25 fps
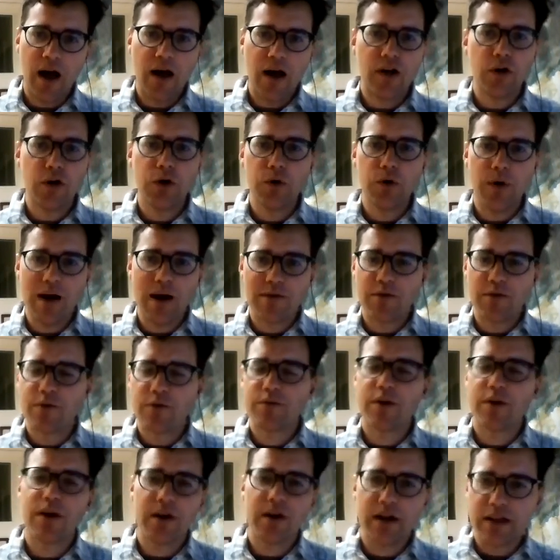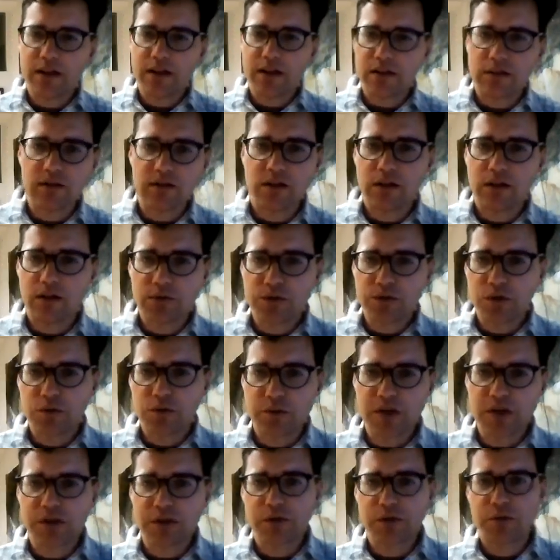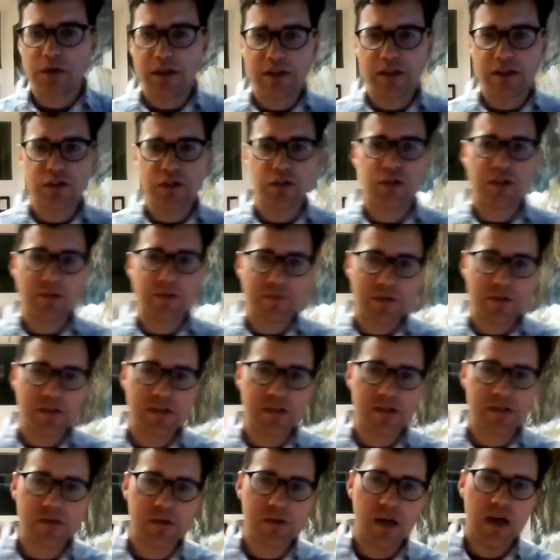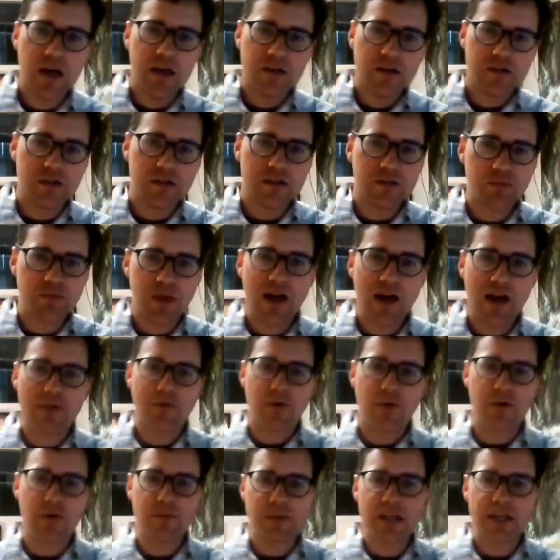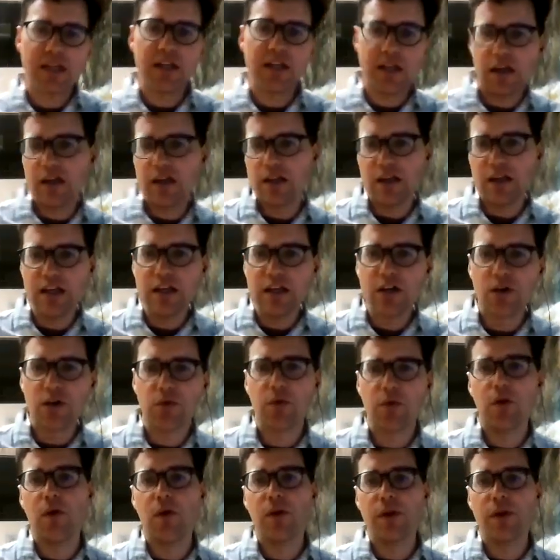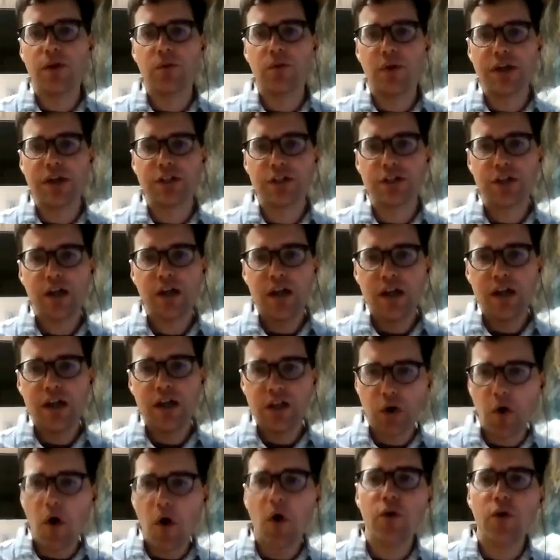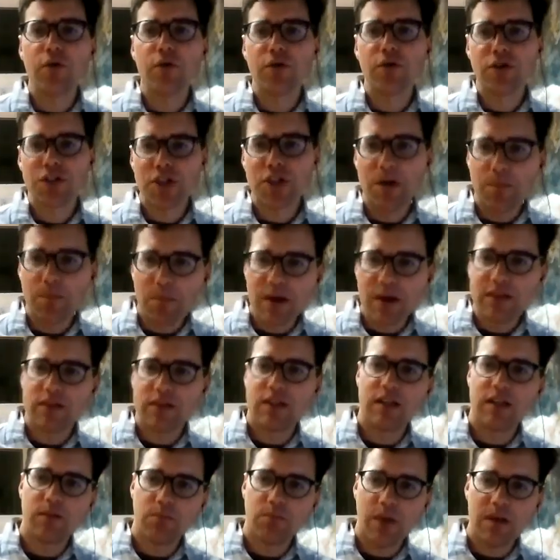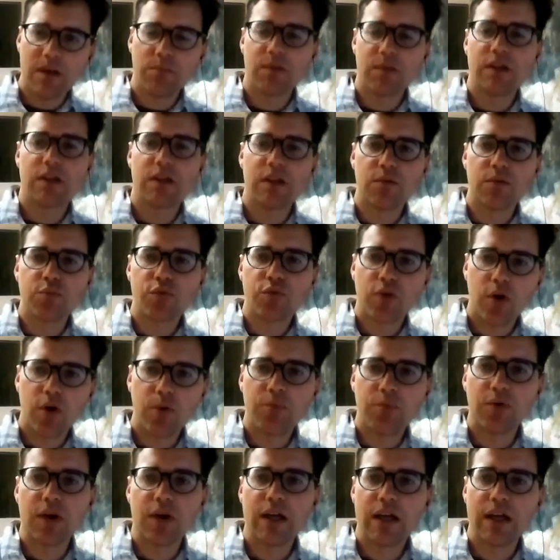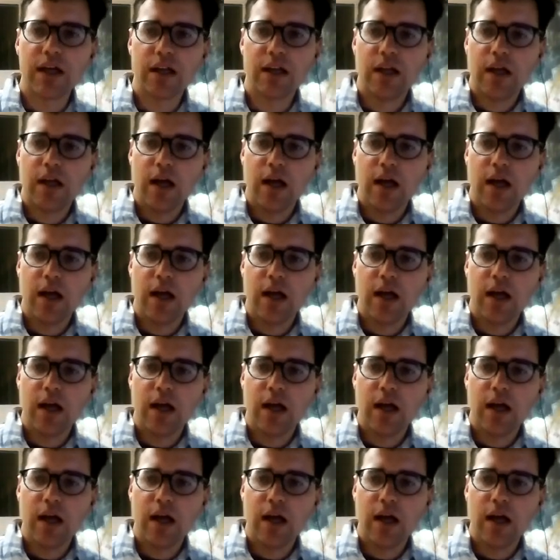who have a very, dubious relationship to these platforms, and in a role in which, ownership might be the appropriate